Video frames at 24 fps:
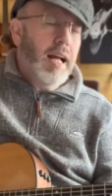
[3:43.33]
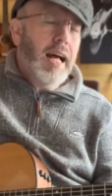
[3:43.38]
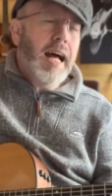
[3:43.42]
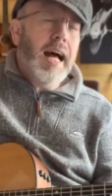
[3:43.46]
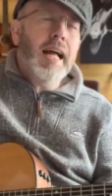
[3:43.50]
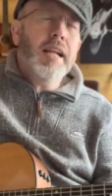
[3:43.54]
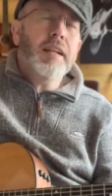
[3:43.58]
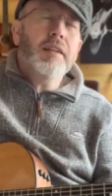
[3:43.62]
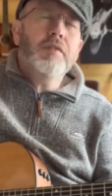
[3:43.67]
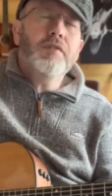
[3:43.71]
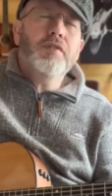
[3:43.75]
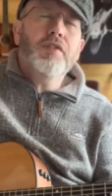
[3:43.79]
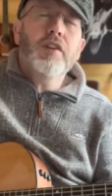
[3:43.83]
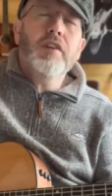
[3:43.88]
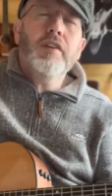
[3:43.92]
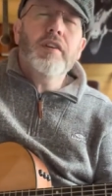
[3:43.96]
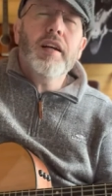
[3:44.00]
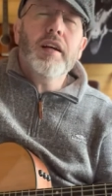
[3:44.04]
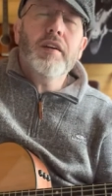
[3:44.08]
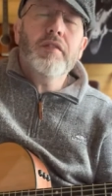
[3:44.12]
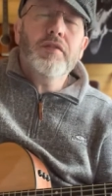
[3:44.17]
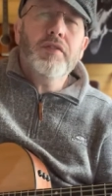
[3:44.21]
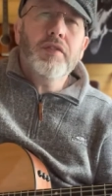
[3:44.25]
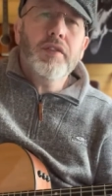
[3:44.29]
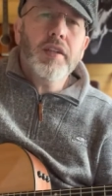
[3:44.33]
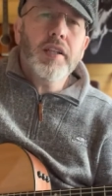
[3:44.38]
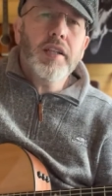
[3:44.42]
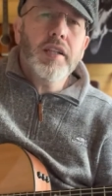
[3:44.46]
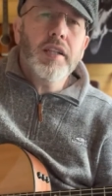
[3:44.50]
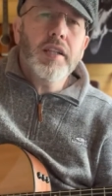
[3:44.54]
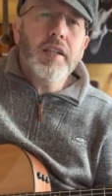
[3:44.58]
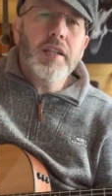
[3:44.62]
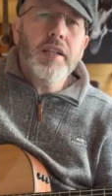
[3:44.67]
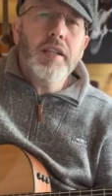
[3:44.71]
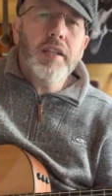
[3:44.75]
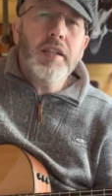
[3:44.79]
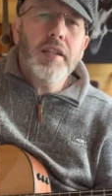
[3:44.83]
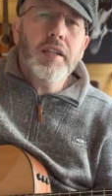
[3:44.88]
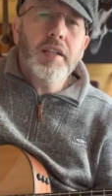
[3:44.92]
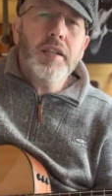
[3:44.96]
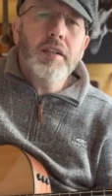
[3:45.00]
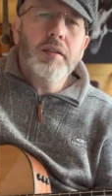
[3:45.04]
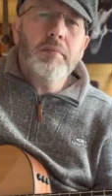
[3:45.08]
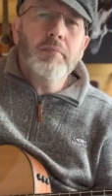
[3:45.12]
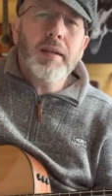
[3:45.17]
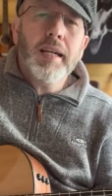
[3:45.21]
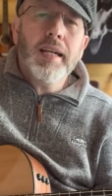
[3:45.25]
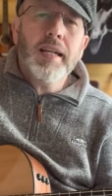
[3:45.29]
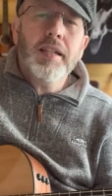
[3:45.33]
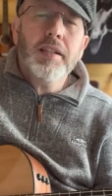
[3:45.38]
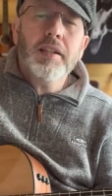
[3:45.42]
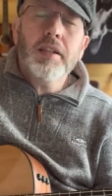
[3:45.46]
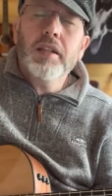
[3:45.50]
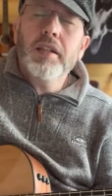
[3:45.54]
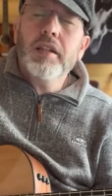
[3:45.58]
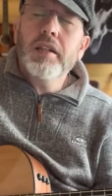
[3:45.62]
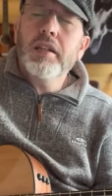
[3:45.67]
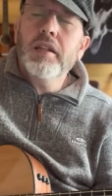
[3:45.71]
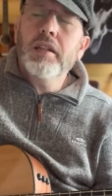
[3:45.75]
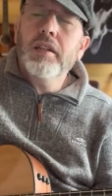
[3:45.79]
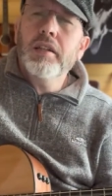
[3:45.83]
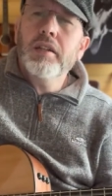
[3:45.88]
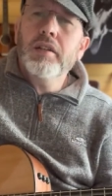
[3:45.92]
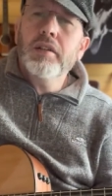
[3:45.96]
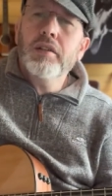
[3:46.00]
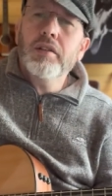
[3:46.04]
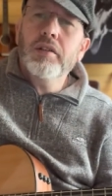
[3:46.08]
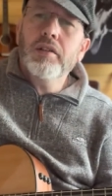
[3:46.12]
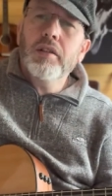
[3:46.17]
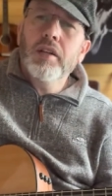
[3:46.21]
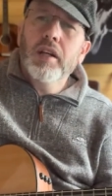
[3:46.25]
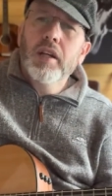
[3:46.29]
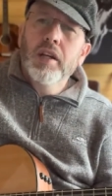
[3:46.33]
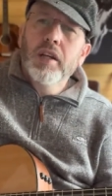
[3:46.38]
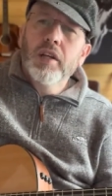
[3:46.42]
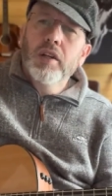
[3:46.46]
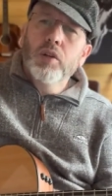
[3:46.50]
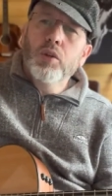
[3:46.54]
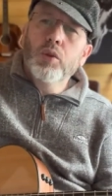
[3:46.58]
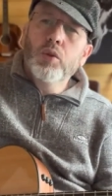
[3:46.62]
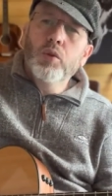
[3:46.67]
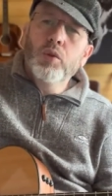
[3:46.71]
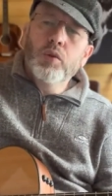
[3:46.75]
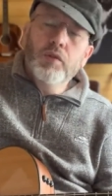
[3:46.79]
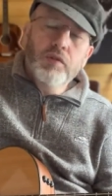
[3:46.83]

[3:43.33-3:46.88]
and for every man here who